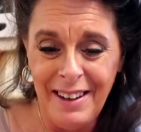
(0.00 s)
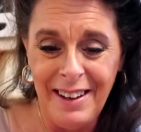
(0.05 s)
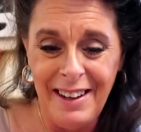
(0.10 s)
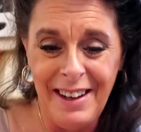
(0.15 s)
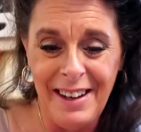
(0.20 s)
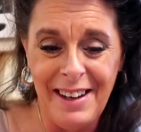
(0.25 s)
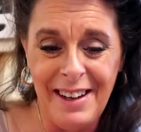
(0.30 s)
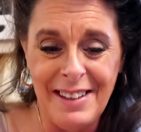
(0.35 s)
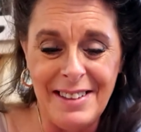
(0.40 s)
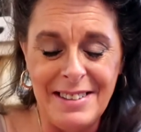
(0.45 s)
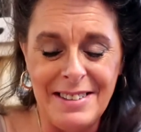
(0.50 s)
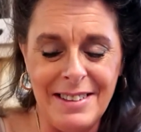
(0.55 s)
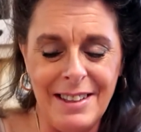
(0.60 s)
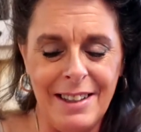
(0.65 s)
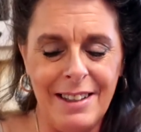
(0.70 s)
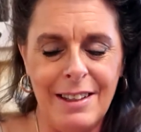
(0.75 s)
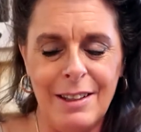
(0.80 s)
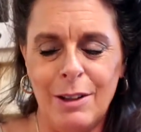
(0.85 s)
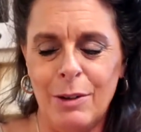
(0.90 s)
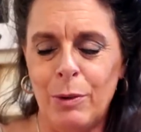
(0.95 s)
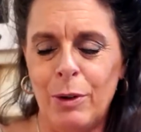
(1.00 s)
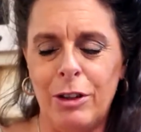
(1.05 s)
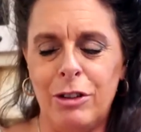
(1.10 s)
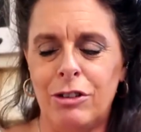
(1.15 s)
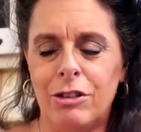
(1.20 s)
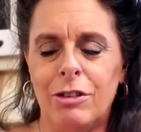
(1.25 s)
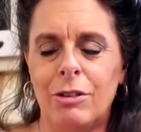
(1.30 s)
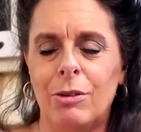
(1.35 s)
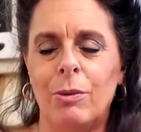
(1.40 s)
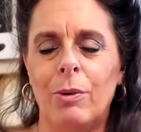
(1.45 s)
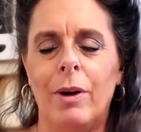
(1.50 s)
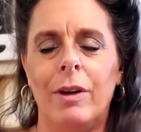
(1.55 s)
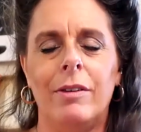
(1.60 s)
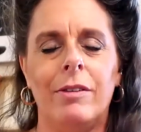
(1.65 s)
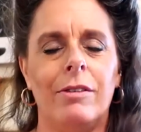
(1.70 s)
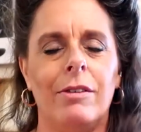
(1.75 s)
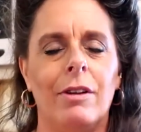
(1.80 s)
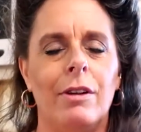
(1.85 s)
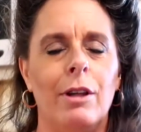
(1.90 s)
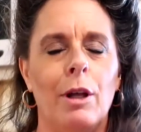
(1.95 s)
and which
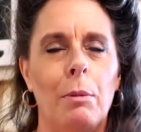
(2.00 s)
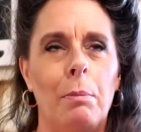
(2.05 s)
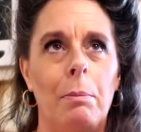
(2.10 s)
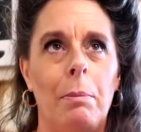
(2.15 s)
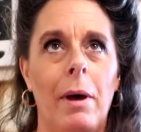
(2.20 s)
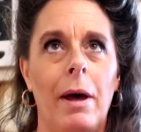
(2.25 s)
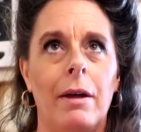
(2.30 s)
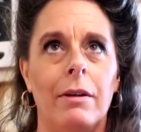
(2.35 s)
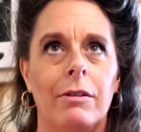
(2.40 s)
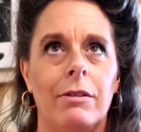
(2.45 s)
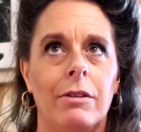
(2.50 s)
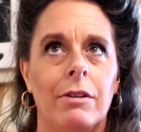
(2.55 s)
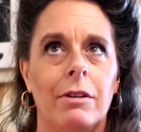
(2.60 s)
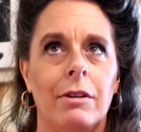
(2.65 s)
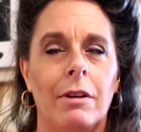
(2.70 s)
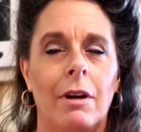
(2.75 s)
was the best.